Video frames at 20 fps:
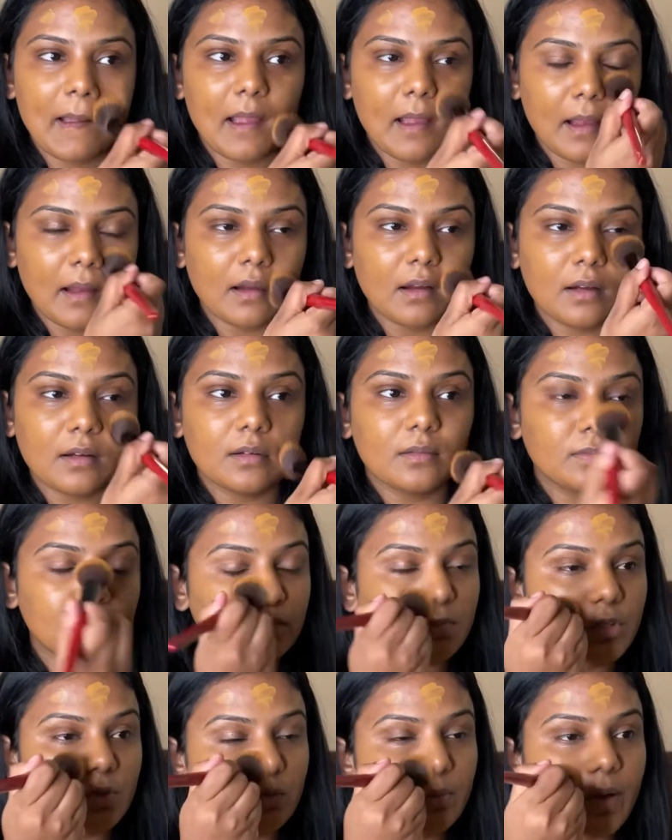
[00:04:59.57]

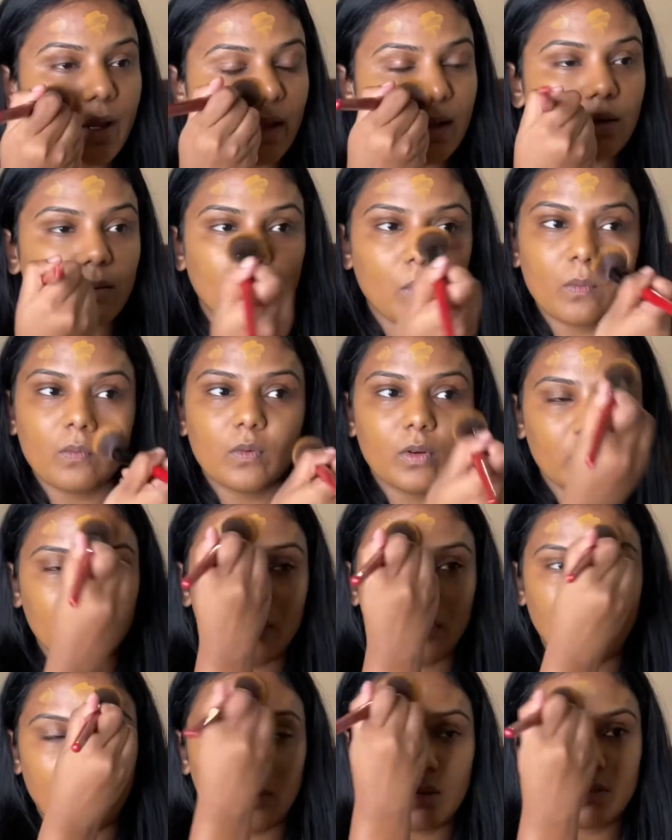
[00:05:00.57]
to wear over your
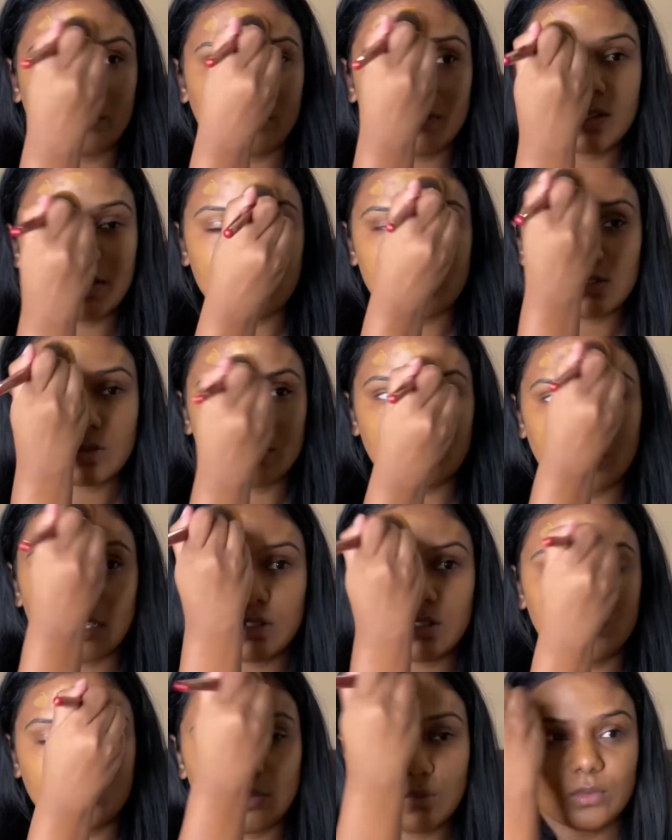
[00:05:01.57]
outfit so that
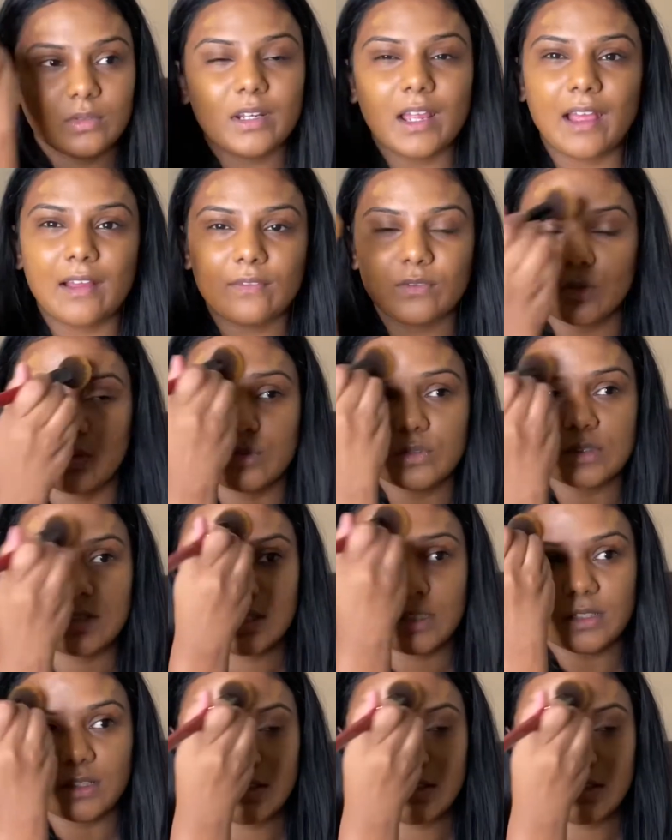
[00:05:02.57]
you don't have those little